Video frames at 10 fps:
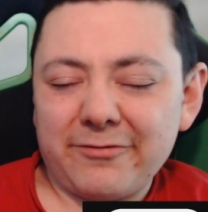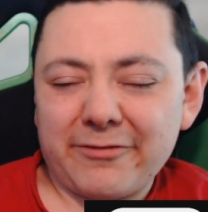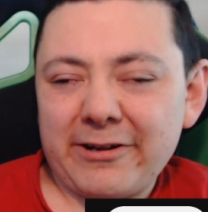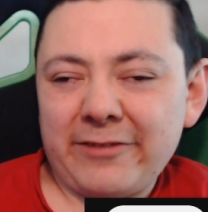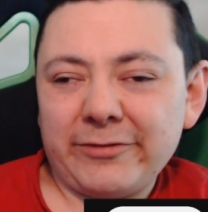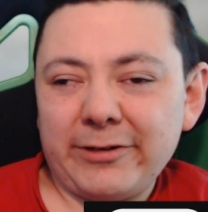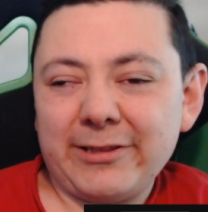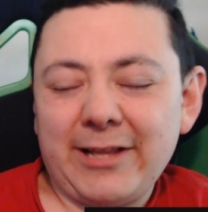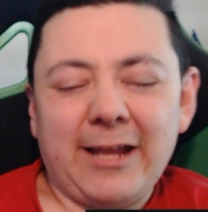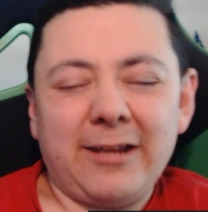for every
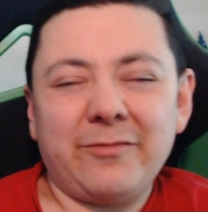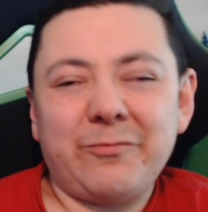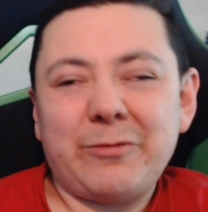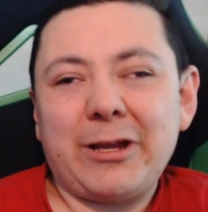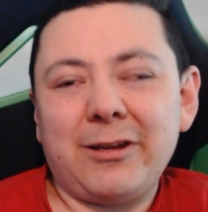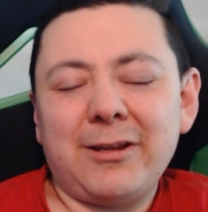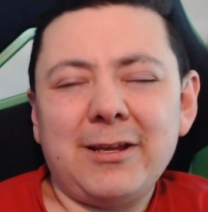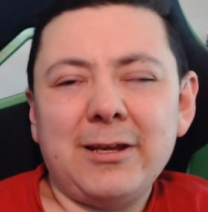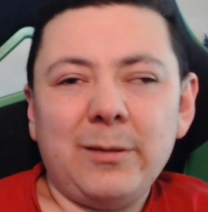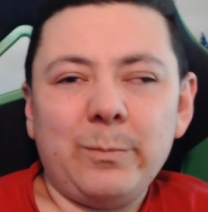client of mine
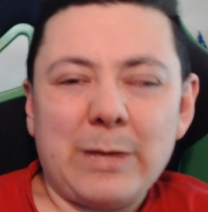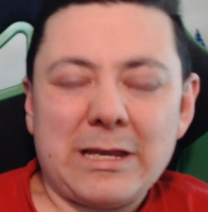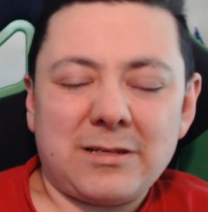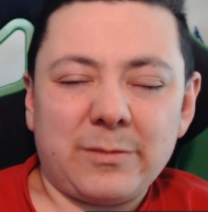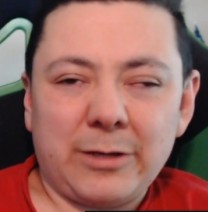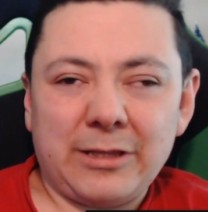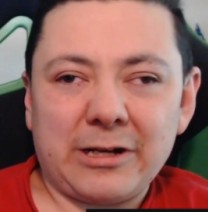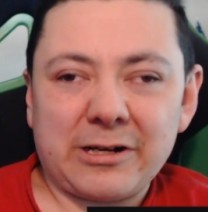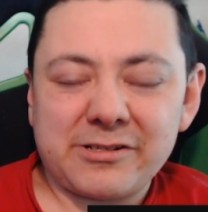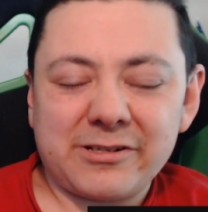based upon
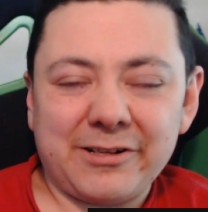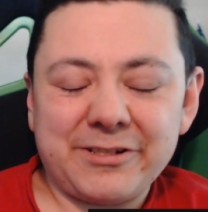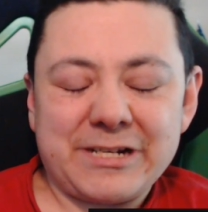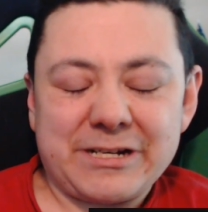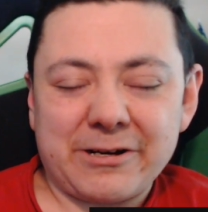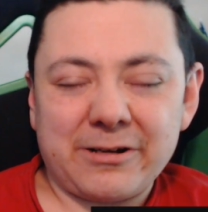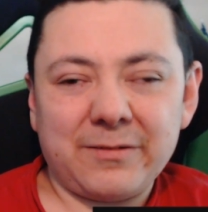their astrology chart.